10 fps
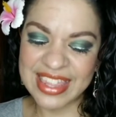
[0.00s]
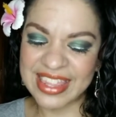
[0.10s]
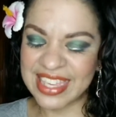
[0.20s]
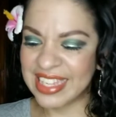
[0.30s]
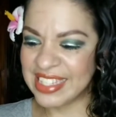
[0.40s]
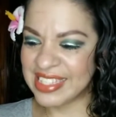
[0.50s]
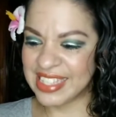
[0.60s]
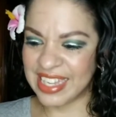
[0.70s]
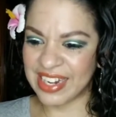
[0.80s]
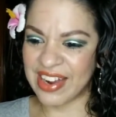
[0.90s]
things
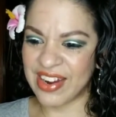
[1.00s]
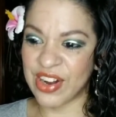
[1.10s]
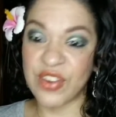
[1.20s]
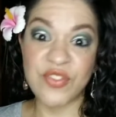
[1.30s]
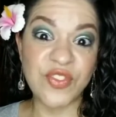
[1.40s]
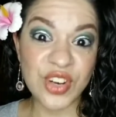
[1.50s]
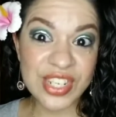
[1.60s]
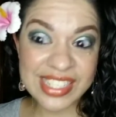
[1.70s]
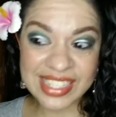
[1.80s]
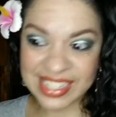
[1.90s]
that are
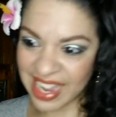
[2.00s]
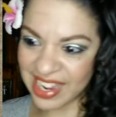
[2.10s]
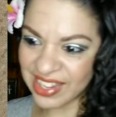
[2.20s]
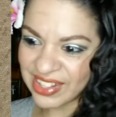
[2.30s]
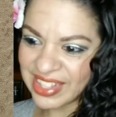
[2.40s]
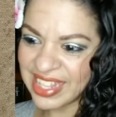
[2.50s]
versatile,